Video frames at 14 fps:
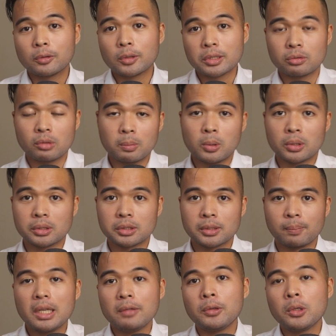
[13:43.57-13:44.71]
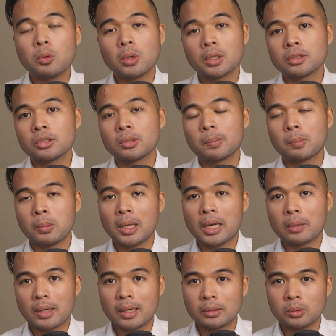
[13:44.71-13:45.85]
for this report. If you want to play
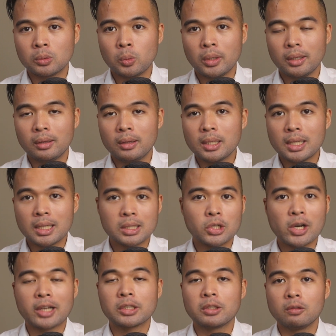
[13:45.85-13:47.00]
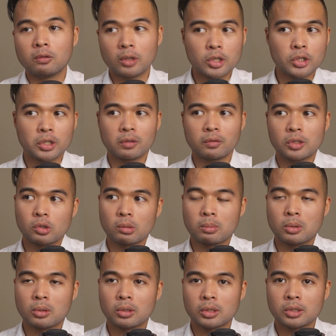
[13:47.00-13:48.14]
around with the interactive version of this
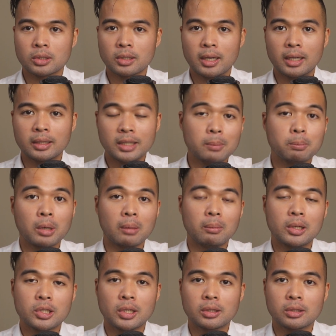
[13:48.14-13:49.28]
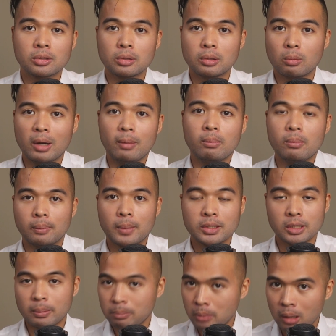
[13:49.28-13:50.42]
report, I did publish it to the web as
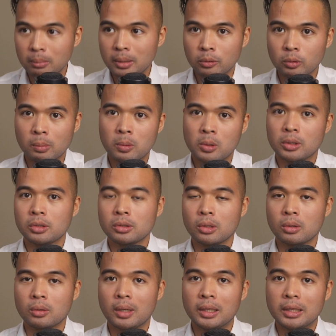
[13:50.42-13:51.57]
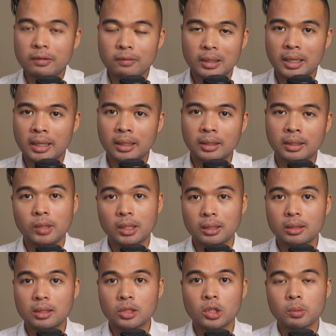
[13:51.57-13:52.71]
a public report. So I'll leave a link in the
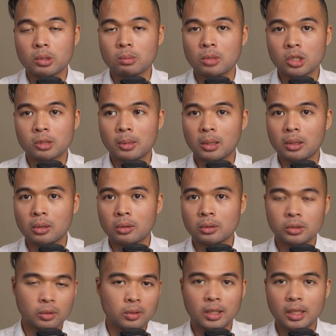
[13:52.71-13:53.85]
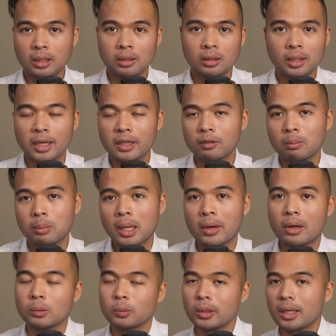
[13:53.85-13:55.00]
description box below so you can kind of play
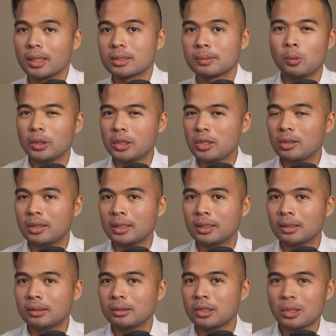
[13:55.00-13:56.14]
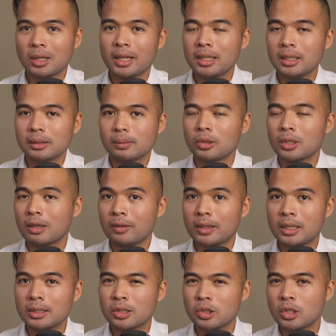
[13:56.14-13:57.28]
around with it. What did you think? Did you like it? Do you have
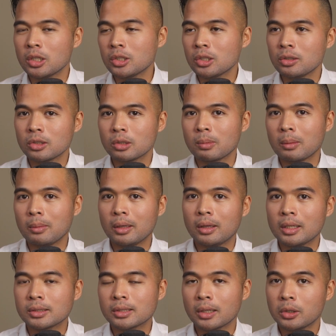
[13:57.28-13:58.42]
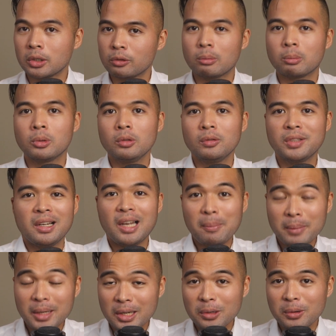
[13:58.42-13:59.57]
any suggestions or maybe things I could have improved? Let
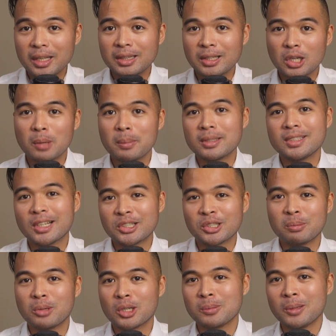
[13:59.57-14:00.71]
me know in the comment section box